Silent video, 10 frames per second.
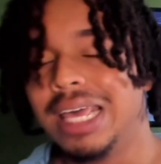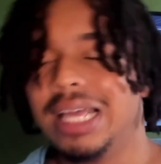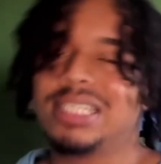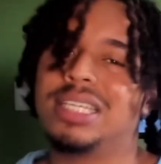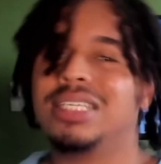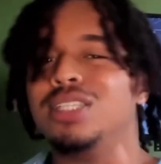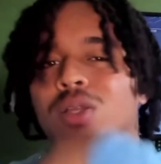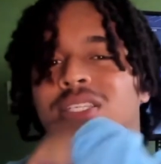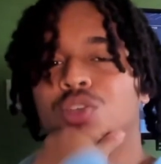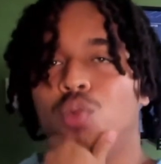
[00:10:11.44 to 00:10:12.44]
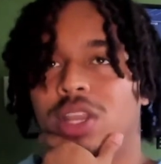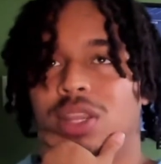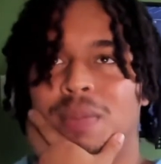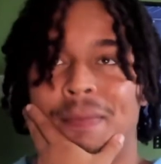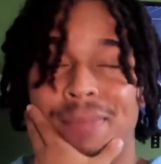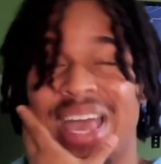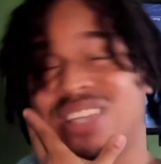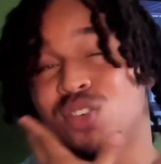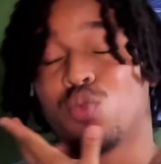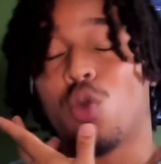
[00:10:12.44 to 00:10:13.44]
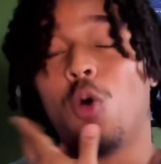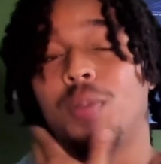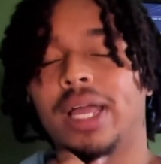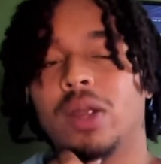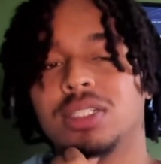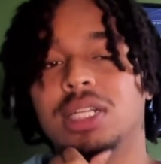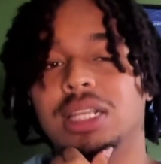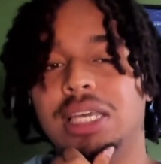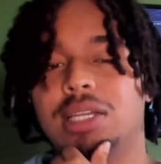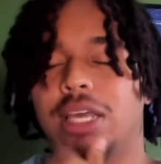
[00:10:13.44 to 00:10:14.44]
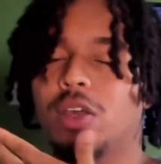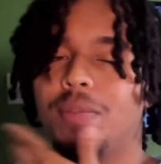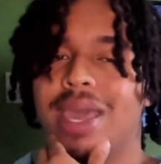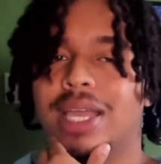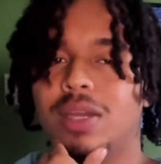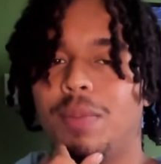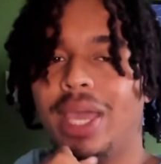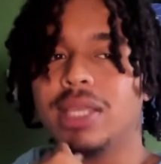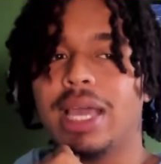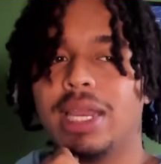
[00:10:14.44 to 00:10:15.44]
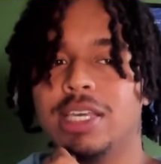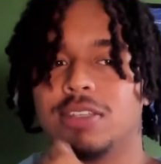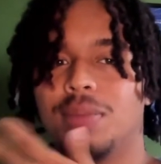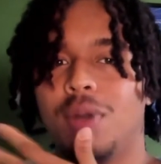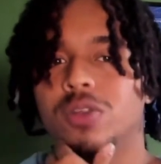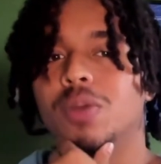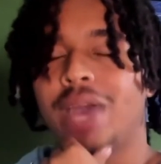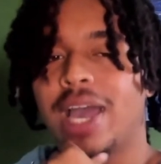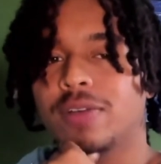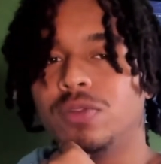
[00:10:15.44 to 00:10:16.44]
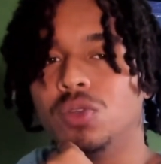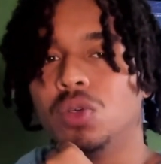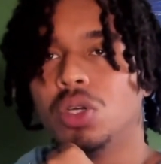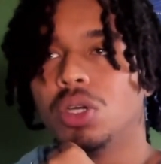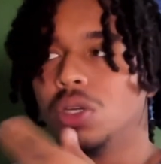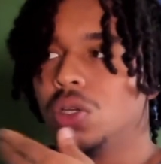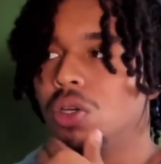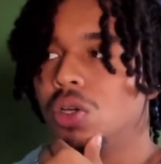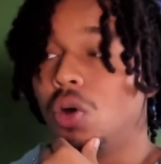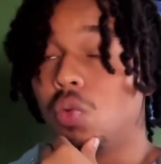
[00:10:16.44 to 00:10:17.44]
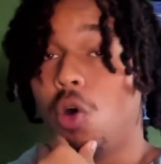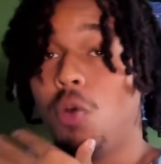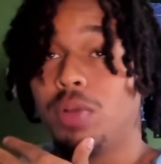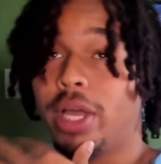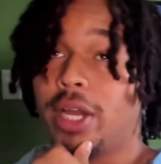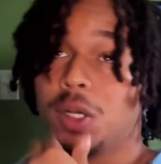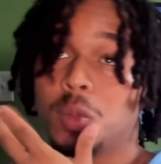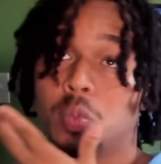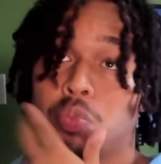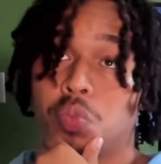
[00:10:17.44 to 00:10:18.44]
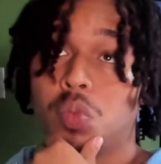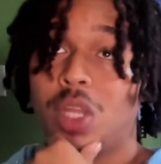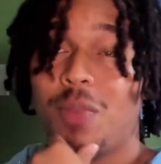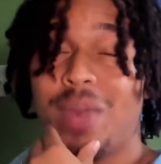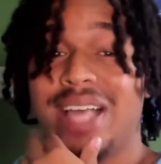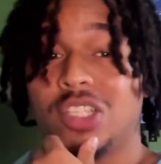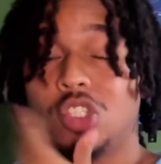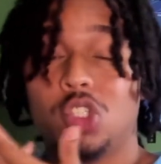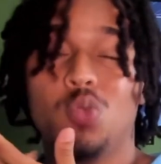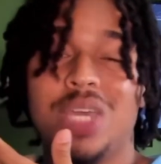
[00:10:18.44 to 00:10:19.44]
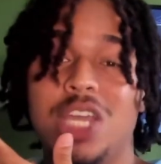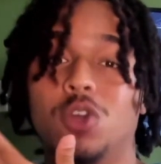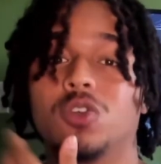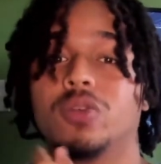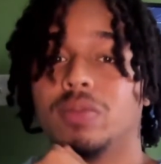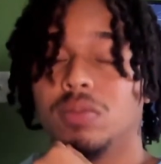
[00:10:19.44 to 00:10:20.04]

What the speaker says: to the Celtics and one of the best role players in the league. Like, you can make a debate that he's the most impactful role player in the past 2 years.